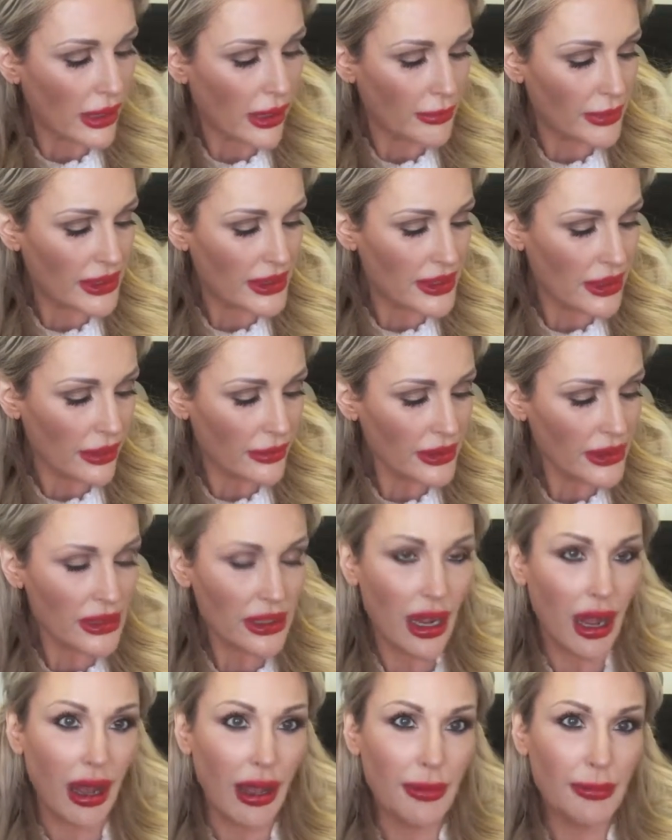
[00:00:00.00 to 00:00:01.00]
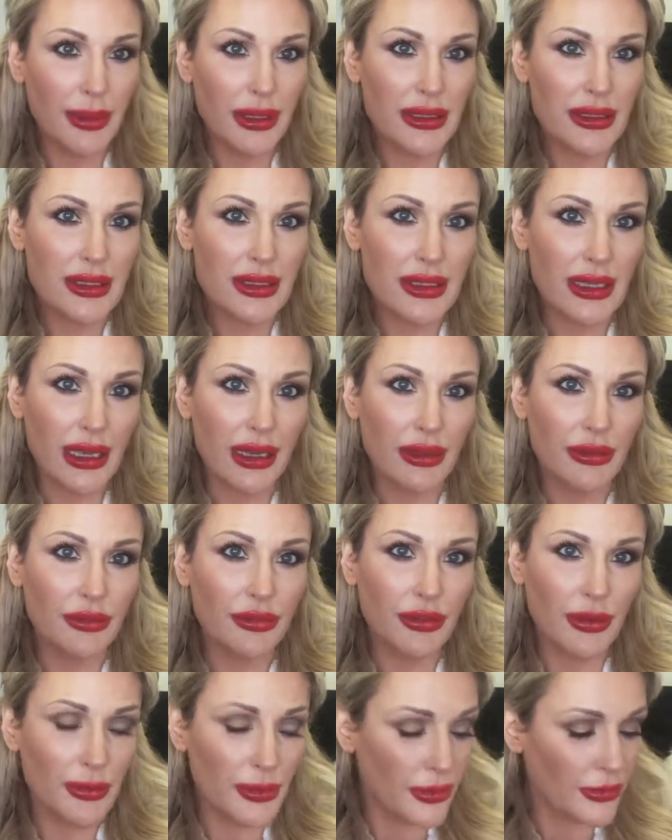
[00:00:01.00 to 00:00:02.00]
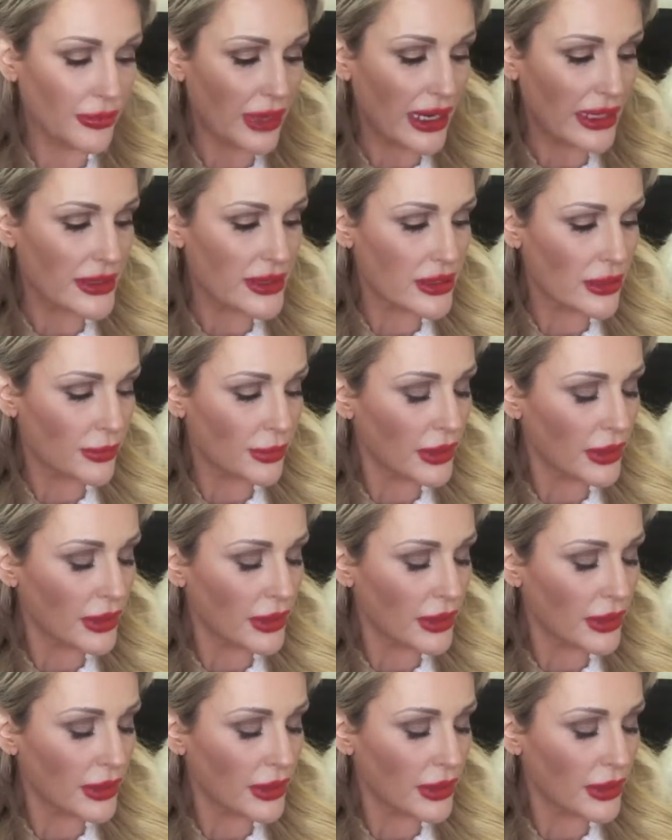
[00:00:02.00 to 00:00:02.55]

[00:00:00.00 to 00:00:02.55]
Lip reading: It's on the top, second from the right.